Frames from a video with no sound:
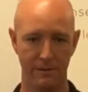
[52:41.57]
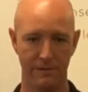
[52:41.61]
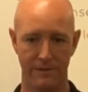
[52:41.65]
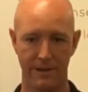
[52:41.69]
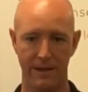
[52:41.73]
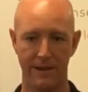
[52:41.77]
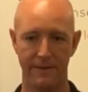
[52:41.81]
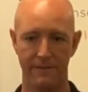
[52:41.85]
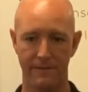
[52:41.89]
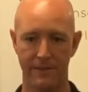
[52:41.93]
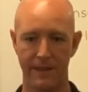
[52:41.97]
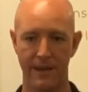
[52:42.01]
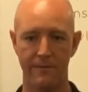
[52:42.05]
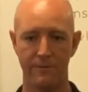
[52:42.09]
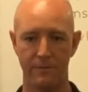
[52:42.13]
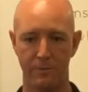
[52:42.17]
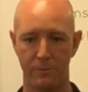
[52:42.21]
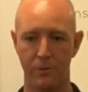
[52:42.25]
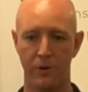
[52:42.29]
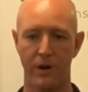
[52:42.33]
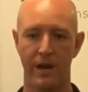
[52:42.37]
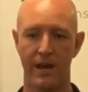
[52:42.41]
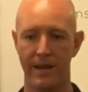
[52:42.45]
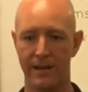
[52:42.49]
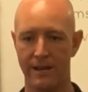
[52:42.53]
They've,
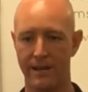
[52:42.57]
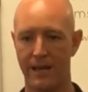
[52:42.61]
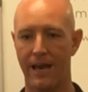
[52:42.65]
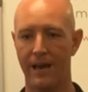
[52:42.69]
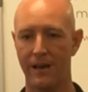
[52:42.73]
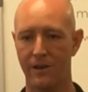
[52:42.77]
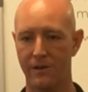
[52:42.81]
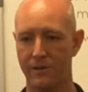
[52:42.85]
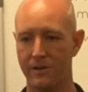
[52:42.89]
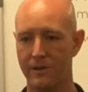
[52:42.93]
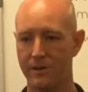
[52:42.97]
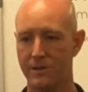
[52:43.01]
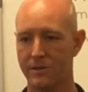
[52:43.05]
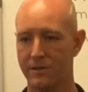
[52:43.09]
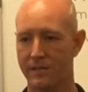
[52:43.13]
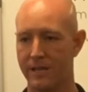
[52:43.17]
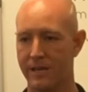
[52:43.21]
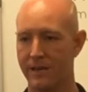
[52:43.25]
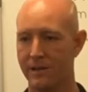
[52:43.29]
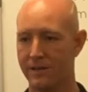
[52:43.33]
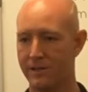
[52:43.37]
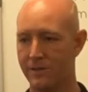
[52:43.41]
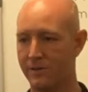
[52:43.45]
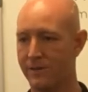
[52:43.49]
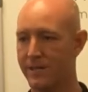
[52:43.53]
they've bred out those
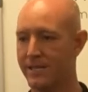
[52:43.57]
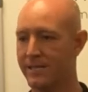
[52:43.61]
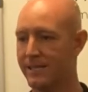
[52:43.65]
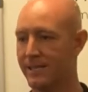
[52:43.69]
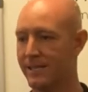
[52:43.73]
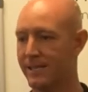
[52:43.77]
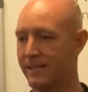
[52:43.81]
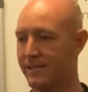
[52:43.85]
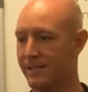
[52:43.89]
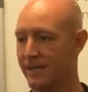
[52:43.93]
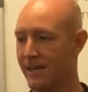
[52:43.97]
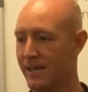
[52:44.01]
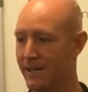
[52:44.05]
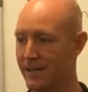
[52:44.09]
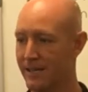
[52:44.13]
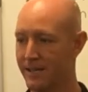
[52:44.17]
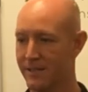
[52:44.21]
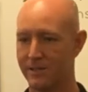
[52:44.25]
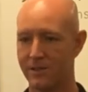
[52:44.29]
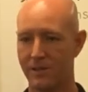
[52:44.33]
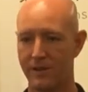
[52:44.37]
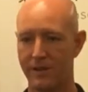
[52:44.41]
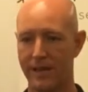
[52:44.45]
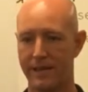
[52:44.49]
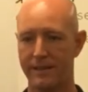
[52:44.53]
characteristics
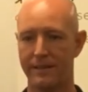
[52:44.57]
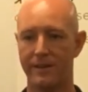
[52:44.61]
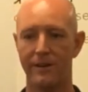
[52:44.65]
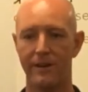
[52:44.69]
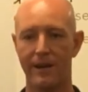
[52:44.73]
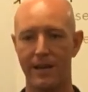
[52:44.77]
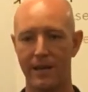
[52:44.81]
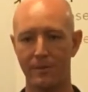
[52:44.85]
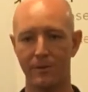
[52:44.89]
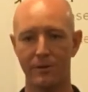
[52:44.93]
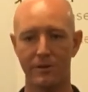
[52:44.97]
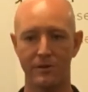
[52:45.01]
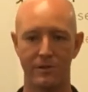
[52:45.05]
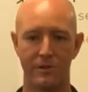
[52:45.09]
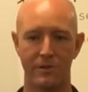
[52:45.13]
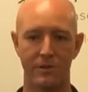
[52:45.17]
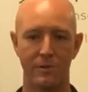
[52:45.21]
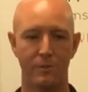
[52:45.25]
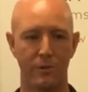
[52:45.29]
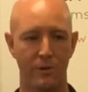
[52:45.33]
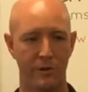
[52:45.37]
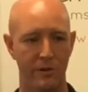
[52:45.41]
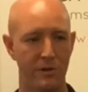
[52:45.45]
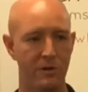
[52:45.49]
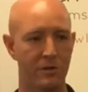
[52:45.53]
so that they're able to
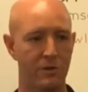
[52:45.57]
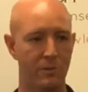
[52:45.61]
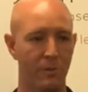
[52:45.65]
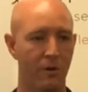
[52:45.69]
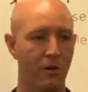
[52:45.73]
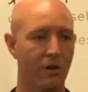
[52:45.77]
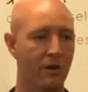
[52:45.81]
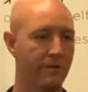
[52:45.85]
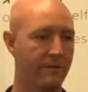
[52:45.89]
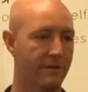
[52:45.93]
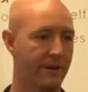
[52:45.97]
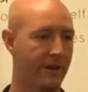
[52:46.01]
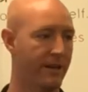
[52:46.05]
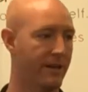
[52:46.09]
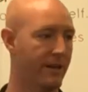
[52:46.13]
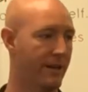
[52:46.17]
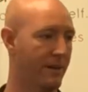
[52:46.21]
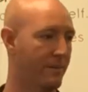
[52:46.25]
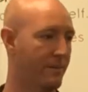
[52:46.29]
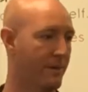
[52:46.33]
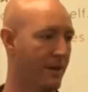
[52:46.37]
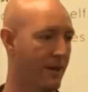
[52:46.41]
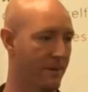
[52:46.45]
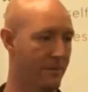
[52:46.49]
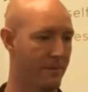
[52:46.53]
produce more of it
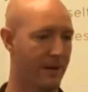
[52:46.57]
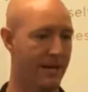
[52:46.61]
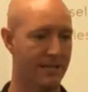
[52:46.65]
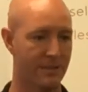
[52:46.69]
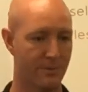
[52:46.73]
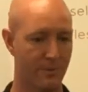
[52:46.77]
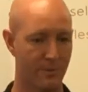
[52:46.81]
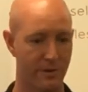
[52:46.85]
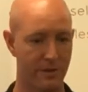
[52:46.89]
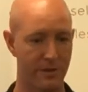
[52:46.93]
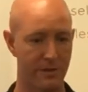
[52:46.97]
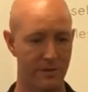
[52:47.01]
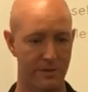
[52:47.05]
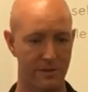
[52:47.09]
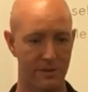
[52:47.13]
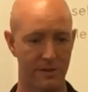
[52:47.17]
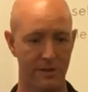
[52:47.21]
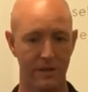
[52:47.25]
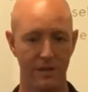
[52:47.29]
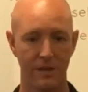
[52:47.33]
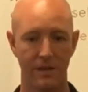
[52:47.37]
and, and mass produce.